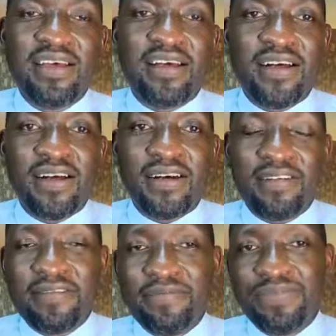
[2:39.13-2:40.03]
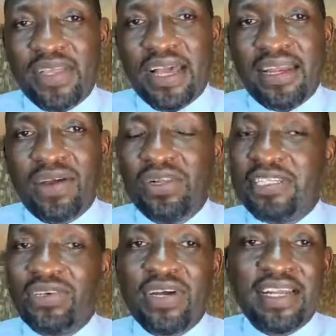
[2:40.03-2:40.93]
can I call it
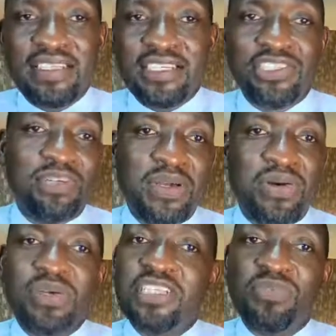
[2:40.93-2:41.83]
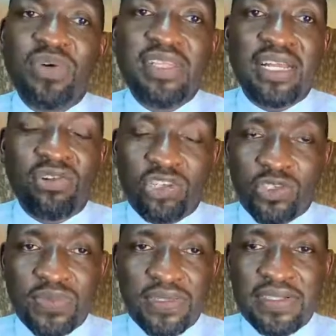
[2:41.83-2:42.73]
an organization because it's more than a
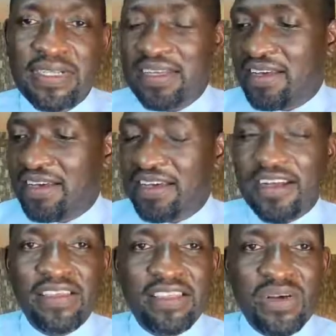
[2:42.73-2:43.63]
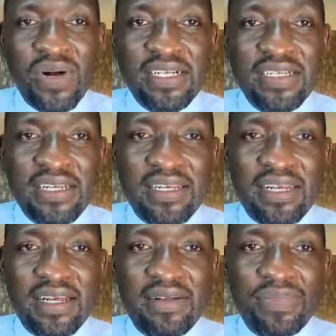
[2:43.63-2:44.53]
hospital in the world, and
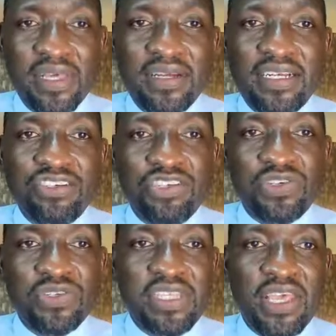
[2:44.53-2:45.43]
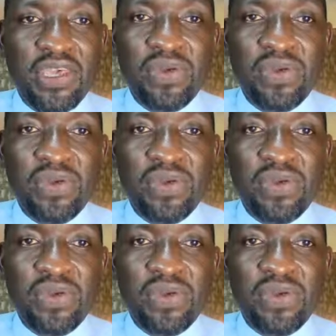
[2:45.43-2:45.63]
a great resource. Thank you,